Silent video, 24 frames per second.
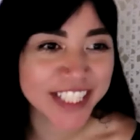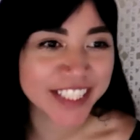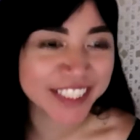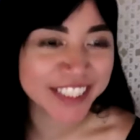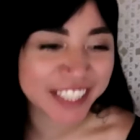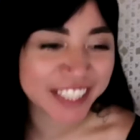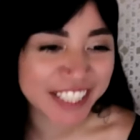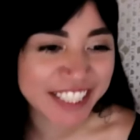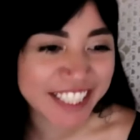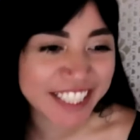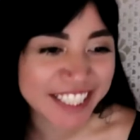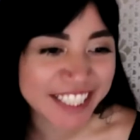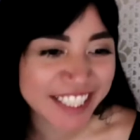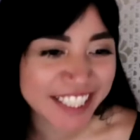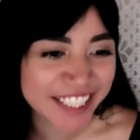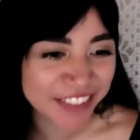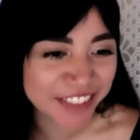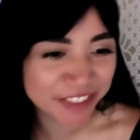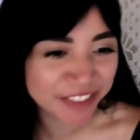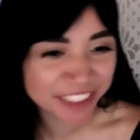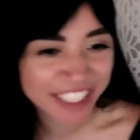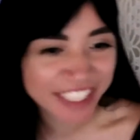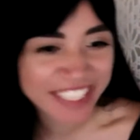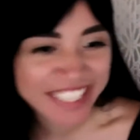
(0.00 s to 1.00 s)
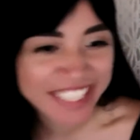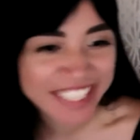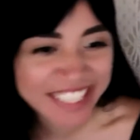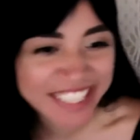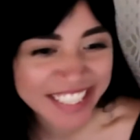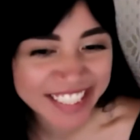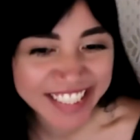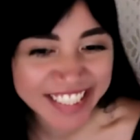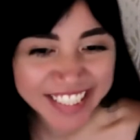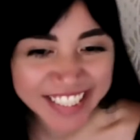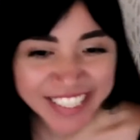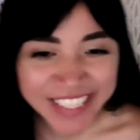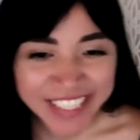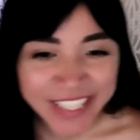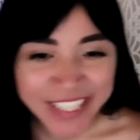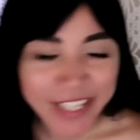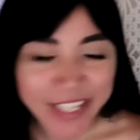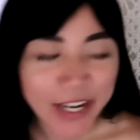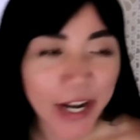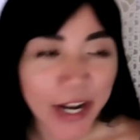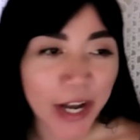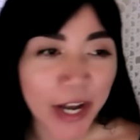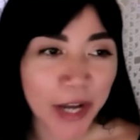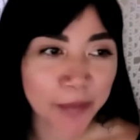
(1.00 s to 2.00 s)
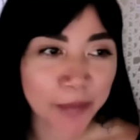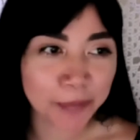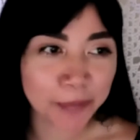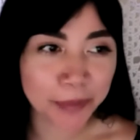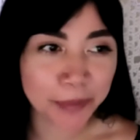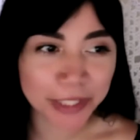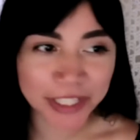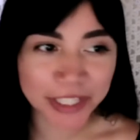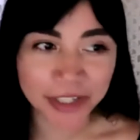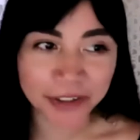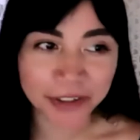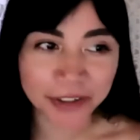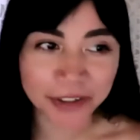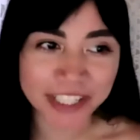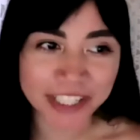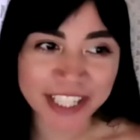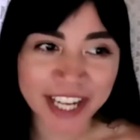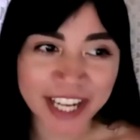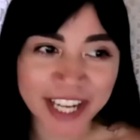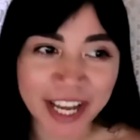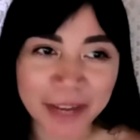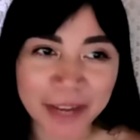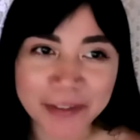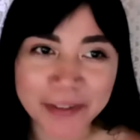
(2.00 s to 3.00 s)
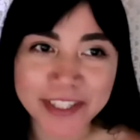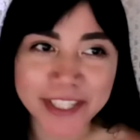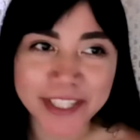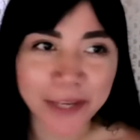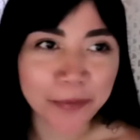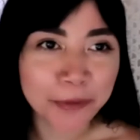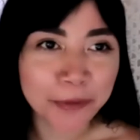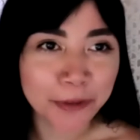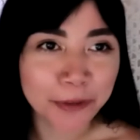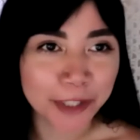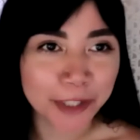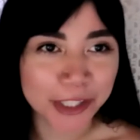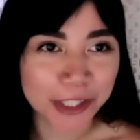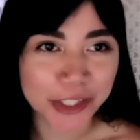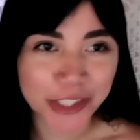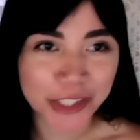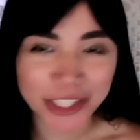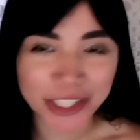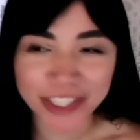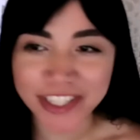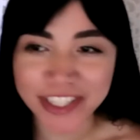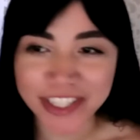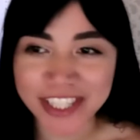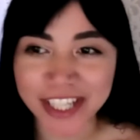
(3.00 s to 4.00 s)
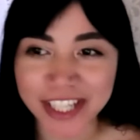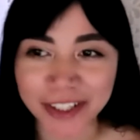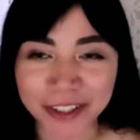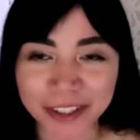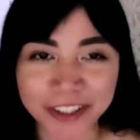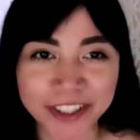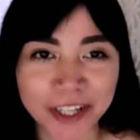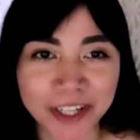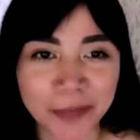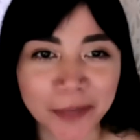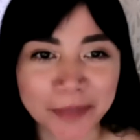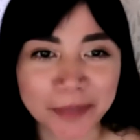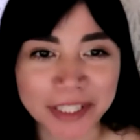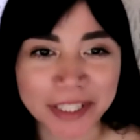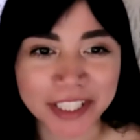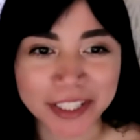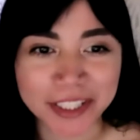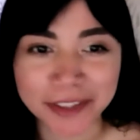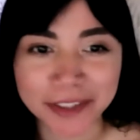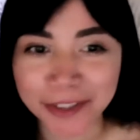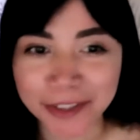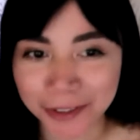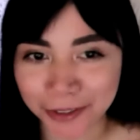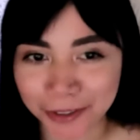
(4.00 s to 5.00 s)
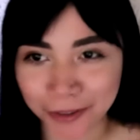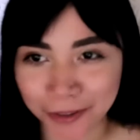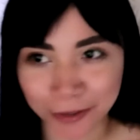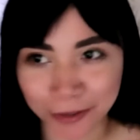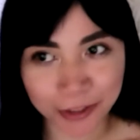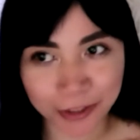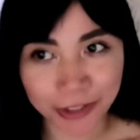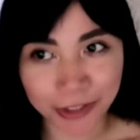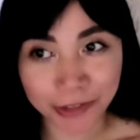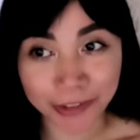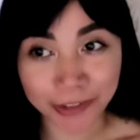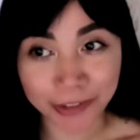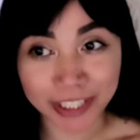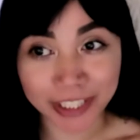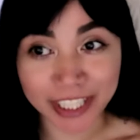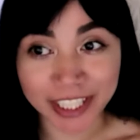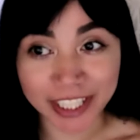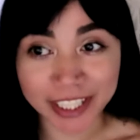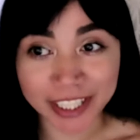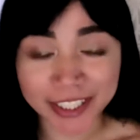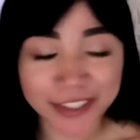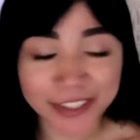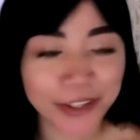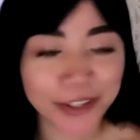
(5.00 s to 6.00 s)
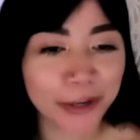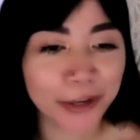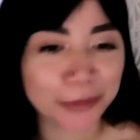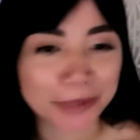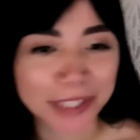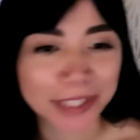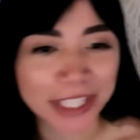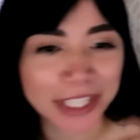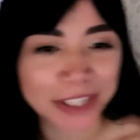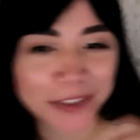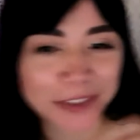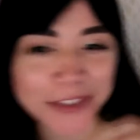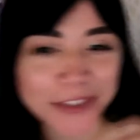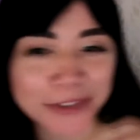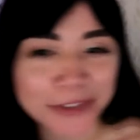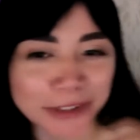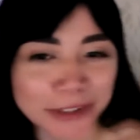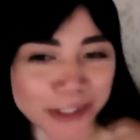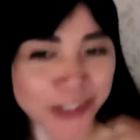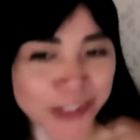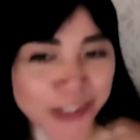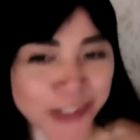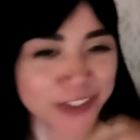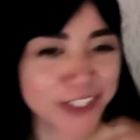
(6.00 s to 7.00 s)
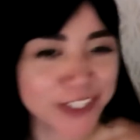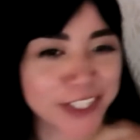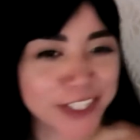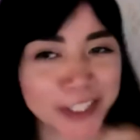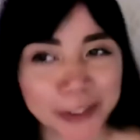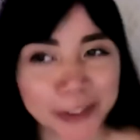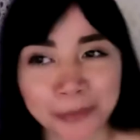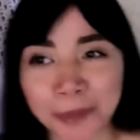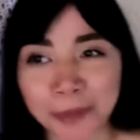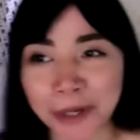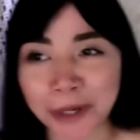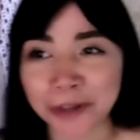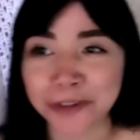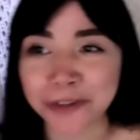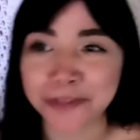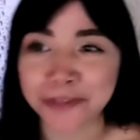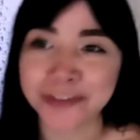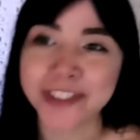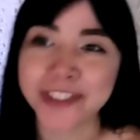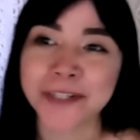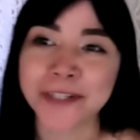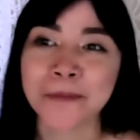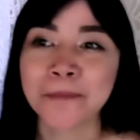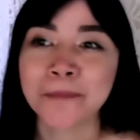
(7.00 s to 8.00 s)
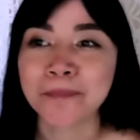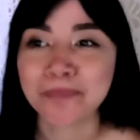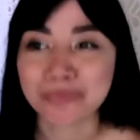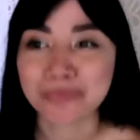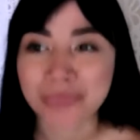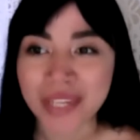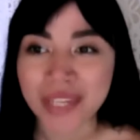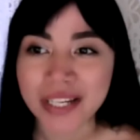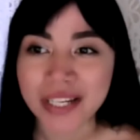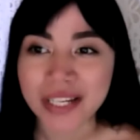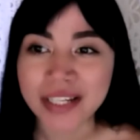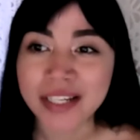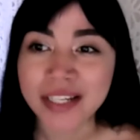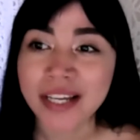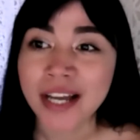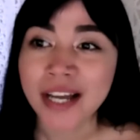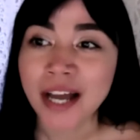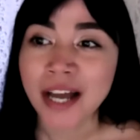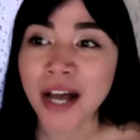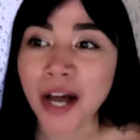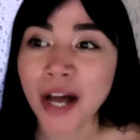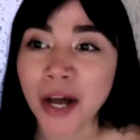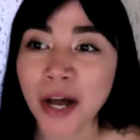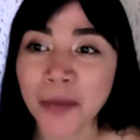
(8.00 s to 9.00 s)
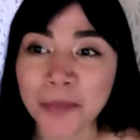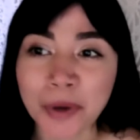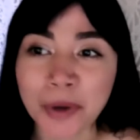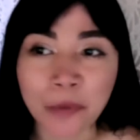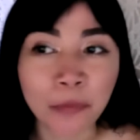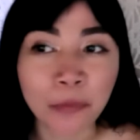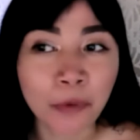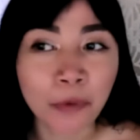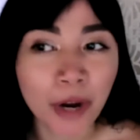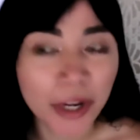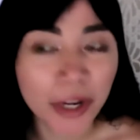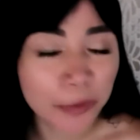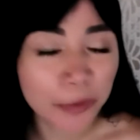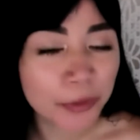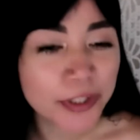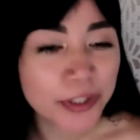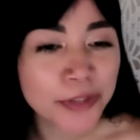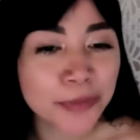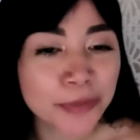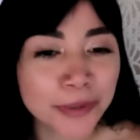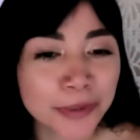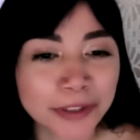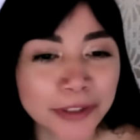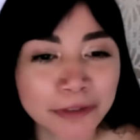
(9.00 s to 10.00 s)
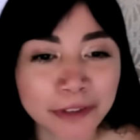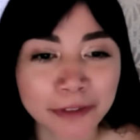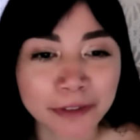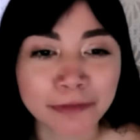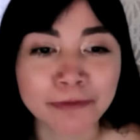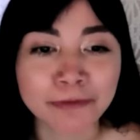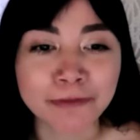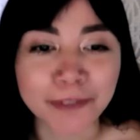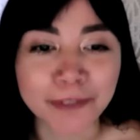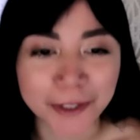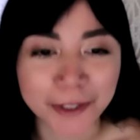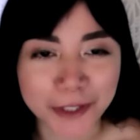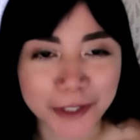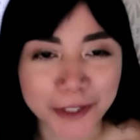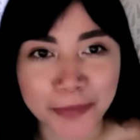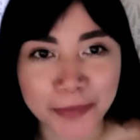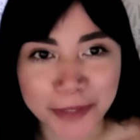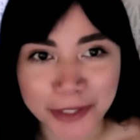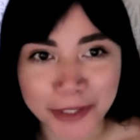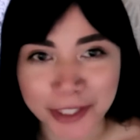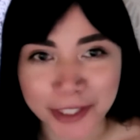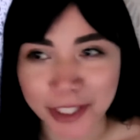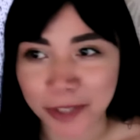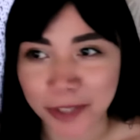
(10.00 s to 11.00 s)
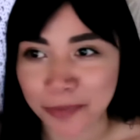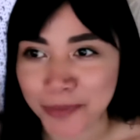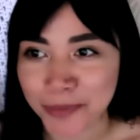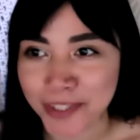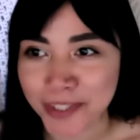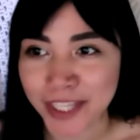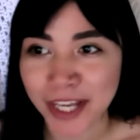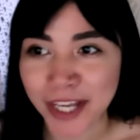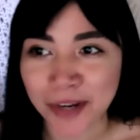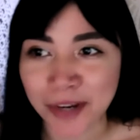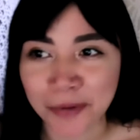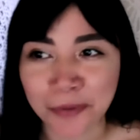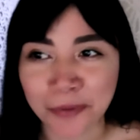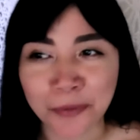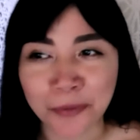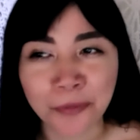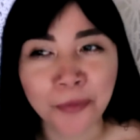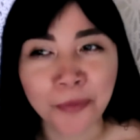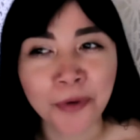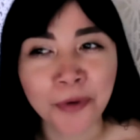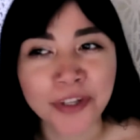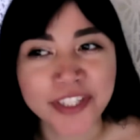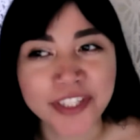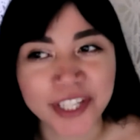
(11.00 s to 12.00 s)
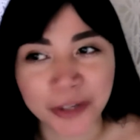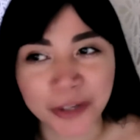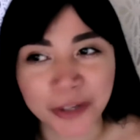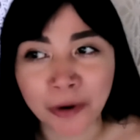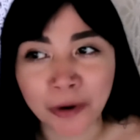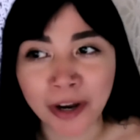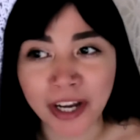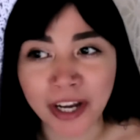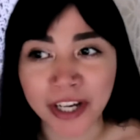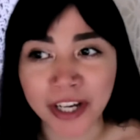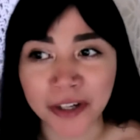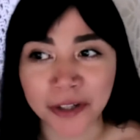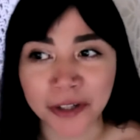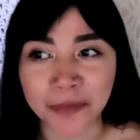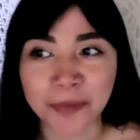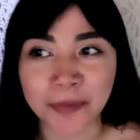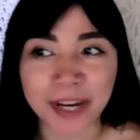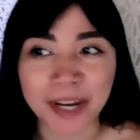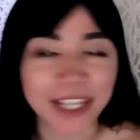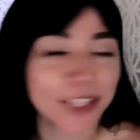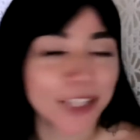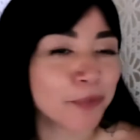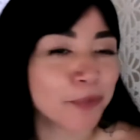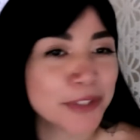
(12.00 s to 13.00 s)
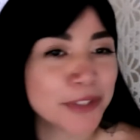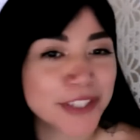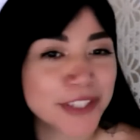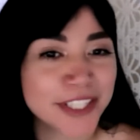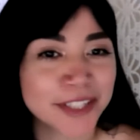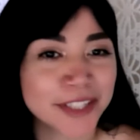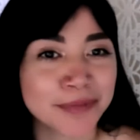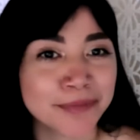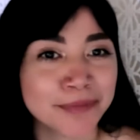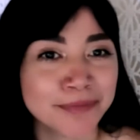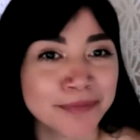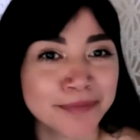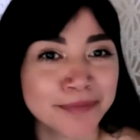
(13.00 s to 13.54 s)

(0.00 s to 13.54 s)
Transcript: Lenny and Frankie. We already have some questions that are coming in through our Q&A, so I'll relay those questions to you both. What was one of the first museums that was acquired by the museum?